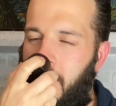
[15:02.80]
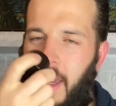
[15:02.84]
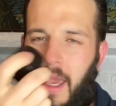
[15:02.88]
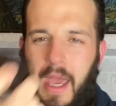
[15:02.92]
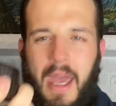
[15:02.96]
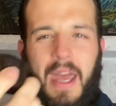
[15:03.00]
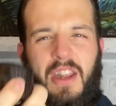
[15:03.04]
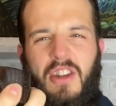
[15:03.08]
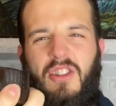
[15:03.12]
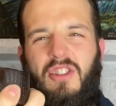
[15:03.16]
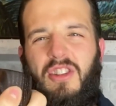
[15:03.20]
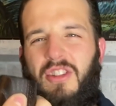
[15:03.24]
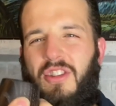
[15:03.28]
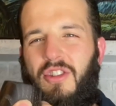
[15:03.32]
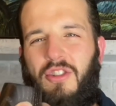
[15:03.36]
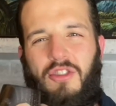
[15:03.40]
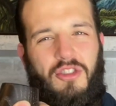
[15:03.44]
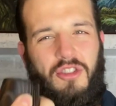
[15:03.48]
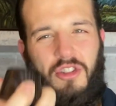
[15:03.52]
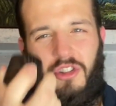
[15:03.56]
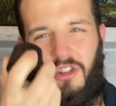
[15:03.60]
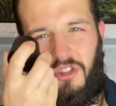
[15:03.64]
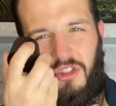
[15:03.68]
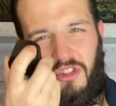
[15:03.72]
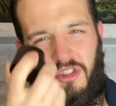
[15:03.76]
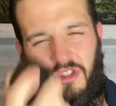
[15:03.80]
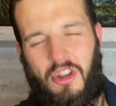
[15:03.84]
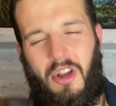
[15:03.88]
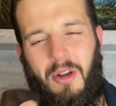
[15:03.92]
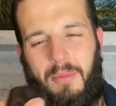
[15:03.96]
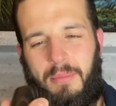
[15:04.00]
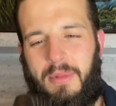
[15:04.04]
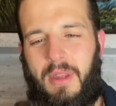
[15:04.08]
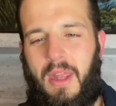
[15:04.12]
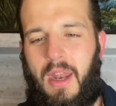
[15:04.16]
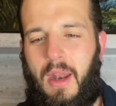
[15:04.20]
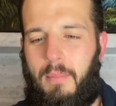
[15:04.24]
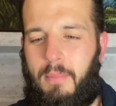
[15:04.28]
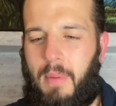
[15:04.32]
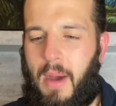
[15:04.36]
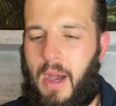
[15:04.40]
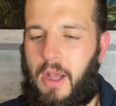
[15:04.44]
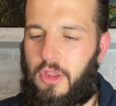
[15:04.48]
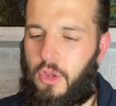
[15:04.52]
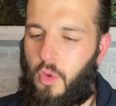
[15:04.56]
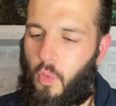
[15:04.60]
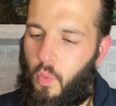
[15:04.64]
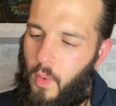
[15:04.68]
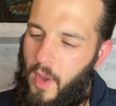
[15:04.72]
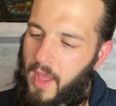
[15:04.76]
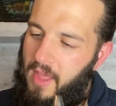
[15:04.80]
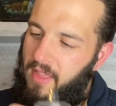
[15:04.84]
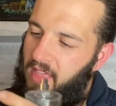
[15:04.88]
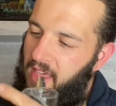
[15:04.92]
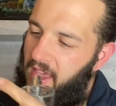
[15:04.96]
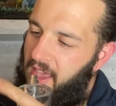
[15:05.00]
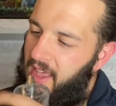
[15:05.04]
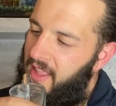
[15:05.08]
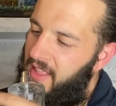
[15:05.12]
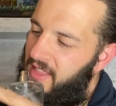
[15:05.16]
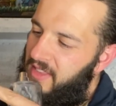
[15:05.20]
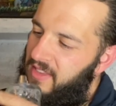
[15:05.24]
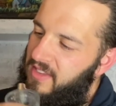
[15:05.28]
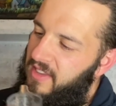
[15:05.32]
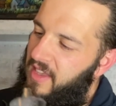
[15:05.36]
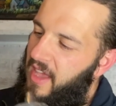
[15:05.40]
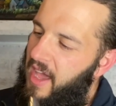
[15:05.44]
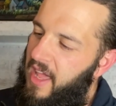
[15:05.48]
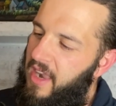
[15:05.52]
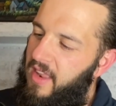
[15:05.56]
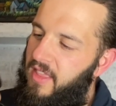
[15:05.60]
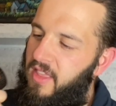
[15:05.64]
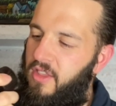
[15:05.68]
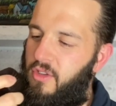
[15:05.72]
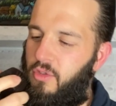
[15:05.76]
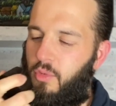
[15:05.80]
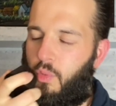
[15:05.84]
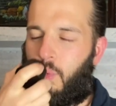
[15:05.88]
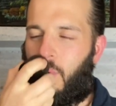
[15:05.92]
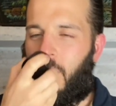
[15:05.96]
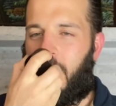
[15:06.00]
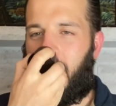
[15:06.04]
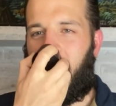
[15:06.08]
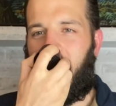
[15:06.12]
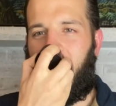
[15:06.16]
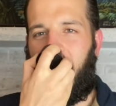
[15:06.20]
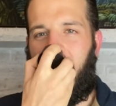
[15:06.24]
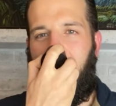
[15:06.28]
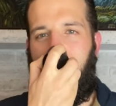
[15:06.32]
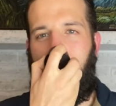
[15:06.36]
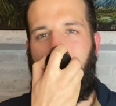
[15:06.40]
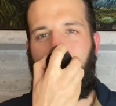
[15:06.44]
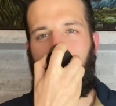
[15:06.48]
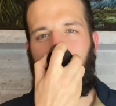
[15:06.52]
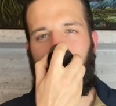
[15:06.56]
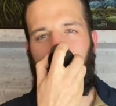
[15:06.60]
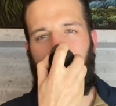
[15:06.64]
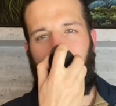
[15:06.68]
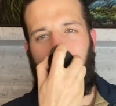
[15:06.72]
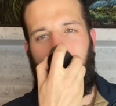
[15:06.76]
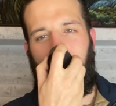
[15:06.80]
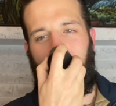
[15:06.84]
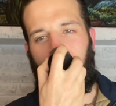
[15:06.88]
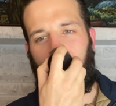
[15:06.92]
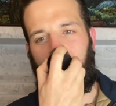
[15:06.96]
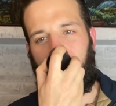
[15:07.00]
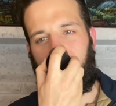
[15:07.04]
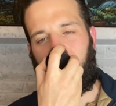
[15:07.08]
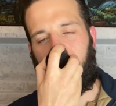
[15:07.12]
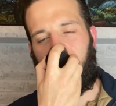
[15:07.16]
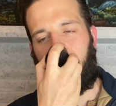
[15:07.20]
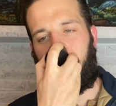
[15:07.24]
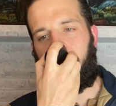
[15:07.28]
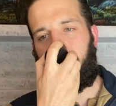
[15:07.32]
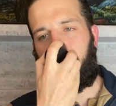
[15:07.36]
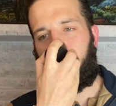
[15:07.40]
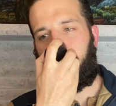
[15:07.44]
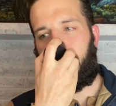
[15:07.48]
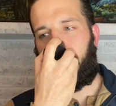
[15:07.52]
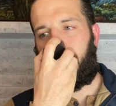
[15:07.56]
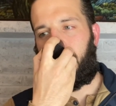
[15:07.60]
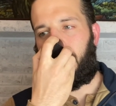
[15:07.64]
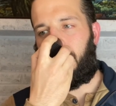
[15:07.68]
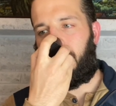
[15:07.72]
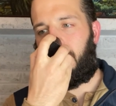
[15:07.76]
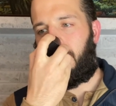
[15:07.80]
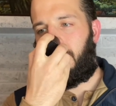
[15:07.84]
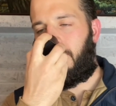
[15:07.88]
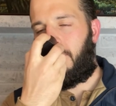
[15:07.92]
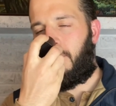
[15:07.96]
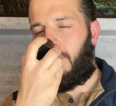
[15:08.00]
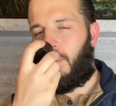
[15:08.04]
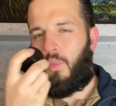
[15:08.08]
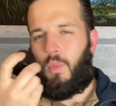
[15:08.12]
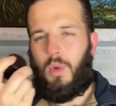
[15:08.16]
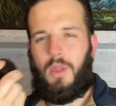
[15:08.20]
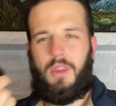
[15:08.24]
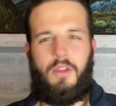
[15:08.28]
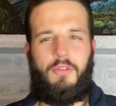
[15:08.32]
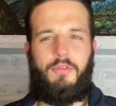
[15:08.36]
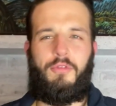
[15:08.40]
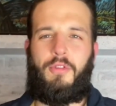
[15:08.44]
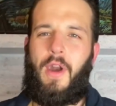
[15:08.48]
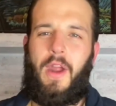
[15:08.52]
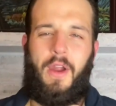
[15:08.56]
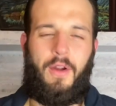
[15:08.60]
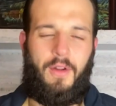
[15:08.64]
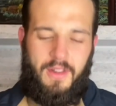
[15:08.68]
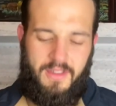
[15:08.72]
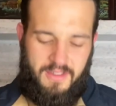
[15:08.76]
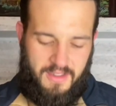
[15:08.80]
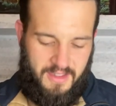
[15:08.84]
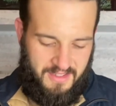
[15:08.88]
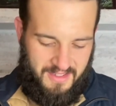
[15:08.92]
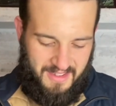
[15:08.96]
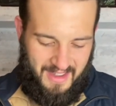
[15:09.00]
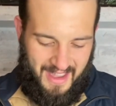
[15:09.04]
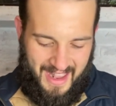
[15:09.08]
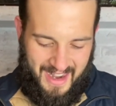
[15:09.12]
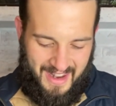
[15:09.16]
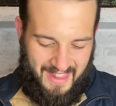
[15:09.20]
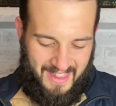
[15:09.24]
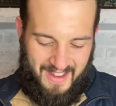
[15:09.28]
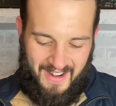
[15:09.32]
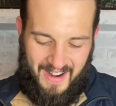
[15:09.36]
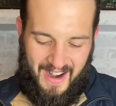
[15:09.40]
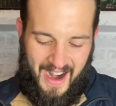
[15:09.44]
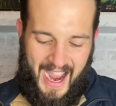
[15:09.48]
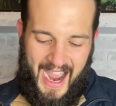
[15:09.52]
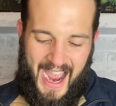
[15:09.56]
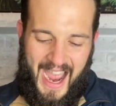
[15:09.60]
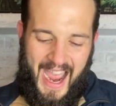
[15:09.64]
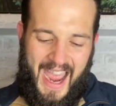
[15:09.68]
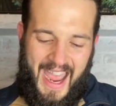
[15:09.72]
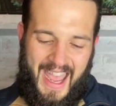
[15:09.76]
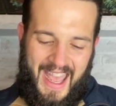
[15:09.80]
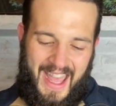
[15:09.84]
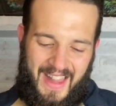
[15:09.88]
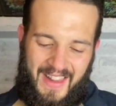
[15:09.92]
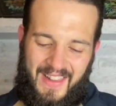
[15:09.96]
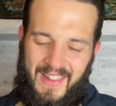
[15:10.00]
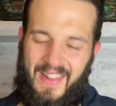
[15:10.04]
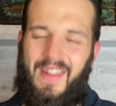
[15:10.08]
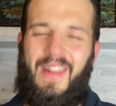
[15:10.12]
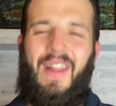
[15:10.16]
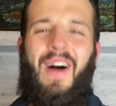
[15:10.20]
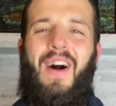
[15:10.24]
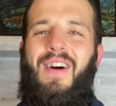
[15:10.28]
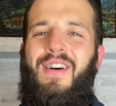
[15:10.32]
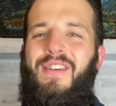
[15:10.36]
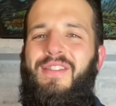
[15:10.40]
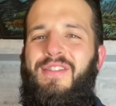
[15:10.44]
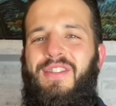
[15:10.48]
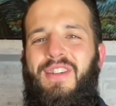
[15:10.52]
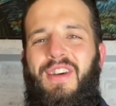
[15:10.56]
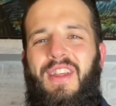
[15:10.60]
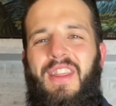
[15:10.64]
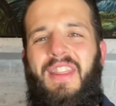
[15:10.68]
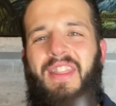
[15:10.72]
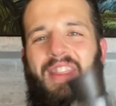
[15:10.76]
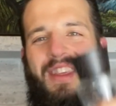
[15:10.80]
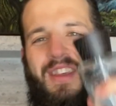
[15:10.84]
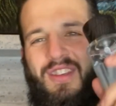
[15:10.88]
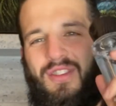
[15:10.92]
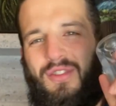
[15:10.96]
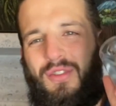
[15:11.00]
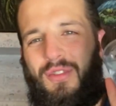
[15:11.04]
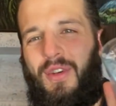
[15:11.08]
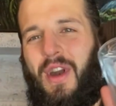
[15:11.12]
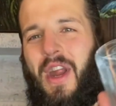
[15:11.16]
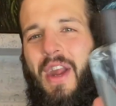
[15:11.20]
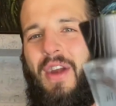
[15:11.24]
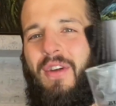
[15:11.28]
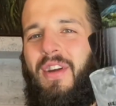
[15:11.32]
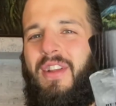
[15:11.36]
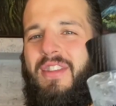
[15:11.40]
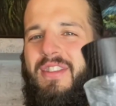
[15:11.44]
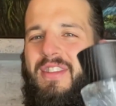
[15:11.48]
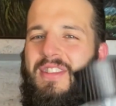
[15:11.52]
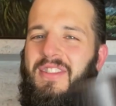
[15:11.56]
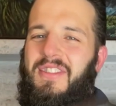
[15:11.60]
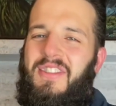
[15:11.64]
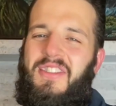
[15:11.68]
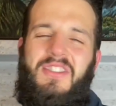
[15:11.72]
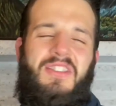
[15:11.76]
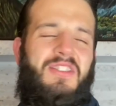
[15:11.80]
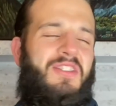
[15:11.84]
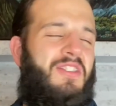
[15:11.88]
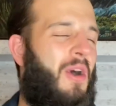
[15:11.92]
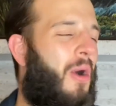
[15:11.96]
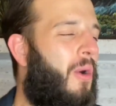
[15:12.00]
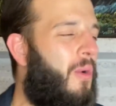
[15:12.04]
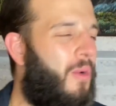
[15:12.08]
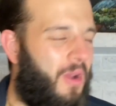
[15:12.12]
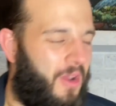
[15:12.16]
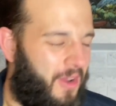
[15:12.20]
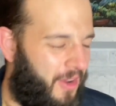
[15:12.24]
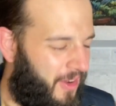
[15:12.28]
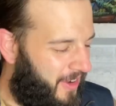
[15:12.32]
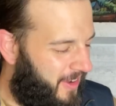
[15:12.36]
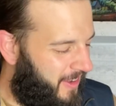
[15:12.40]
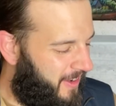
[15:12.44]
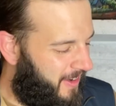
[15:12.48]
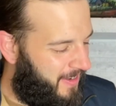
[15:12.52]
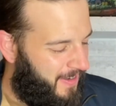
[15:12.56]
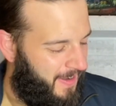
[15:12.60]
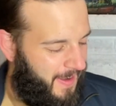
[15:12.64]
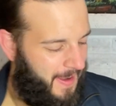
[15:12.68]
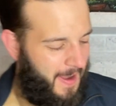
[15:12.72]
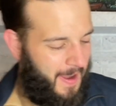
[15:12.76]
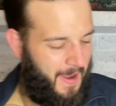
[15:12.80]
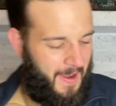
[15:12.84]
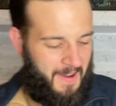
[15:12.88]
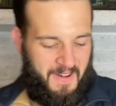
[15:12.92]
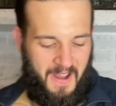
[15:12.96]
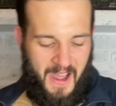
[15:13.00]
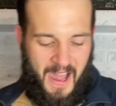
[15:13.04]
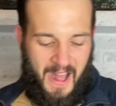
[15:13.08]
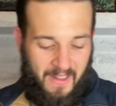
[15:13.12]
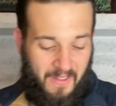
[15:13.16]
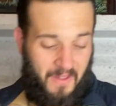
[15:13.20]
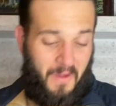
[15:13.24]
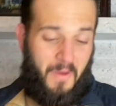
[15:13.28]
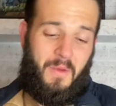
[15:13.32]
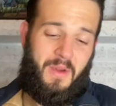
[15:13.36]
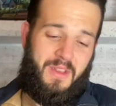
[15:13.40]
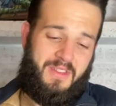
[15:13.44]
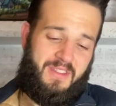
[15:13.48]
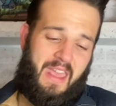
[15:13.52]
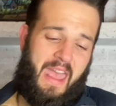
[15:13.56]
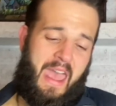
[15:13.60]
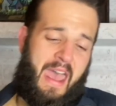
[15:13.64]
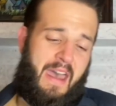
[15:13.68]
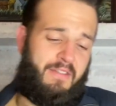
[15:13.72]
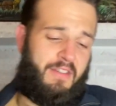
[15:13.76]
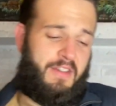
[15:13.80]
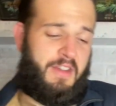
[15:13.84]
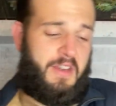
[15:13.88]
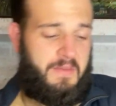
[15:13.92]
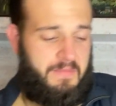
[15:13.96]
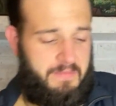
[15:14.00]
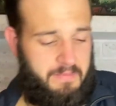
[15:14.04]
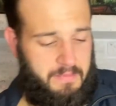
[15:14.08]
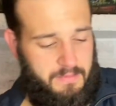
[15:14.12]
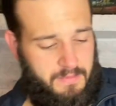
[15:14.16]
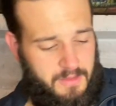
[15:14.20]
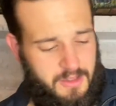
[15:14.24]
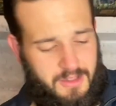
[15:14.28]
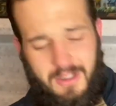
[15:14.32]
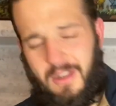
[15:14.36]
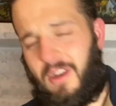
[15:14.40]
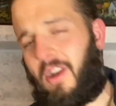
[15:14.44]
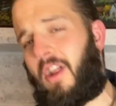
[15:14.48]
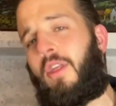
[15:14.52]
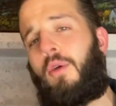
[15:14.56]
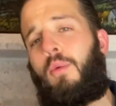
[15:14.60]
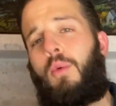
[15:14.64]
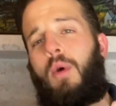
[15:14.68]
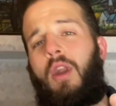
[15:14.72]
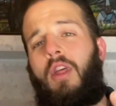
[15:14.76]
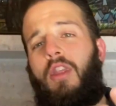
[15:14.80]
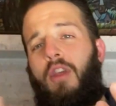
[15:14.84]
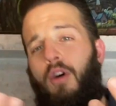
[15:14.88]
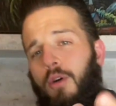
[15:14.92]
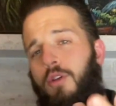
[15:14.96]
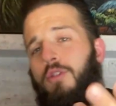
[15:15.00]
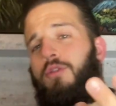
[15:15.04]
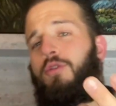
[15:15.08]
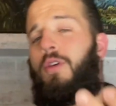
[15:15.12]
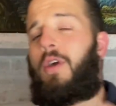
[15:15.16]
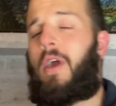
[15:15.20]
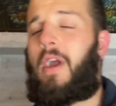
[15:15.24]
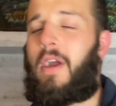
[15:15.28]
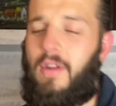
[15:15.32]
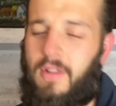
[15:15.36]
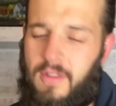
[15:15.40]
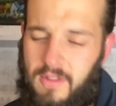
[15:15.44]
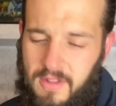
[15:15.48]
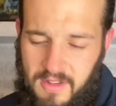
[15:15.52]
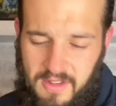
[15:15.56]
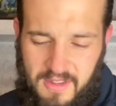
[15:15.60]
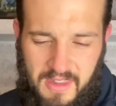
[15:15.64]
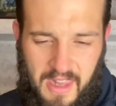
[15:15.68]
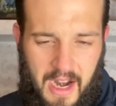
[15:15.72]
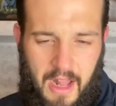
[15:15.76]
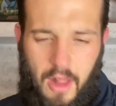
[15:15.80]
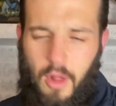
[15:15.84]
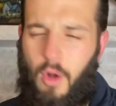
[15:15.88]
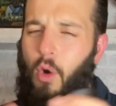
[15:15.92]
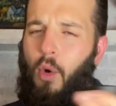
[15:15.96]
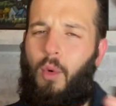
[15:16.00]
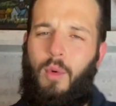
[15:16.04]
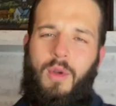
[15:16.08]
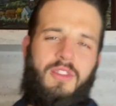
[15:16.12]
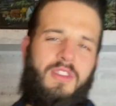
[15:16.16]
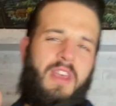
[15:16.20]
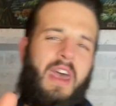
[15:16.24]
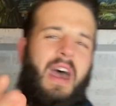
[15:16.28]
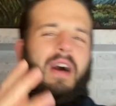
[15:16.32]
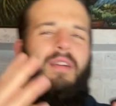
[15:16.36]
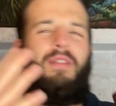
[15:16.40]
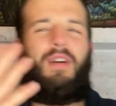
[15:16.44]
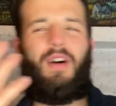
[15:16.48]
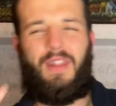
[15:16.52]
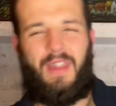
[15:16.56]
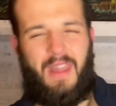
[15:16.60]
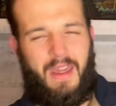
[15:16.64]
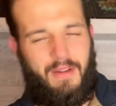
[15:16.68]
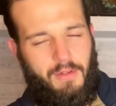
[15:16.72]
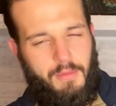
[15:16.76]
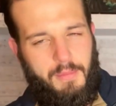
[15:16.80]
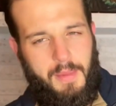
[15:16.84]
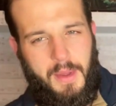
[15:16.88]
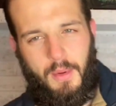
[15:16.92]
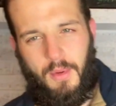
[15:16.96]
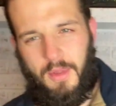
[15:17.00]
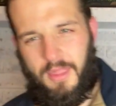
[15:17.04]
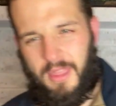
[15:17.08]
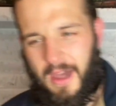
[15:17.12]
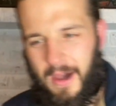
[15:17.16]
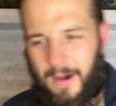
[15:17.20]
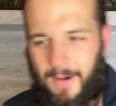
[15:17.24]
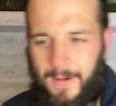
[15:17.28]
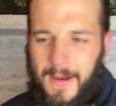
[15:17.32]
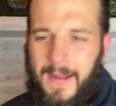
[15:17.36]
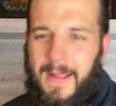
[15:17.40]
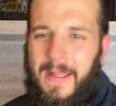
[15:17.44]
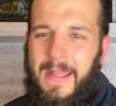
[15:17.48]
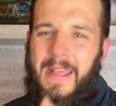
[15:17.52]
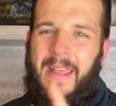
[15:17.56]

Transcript: And there's just something about the way the inside of this wooden cap smells with the fragrance inside of there. I love this fragrance. It's so good. Uh, I'll always have it. It's another one of those fragrances that I'll always have. I'll never be without.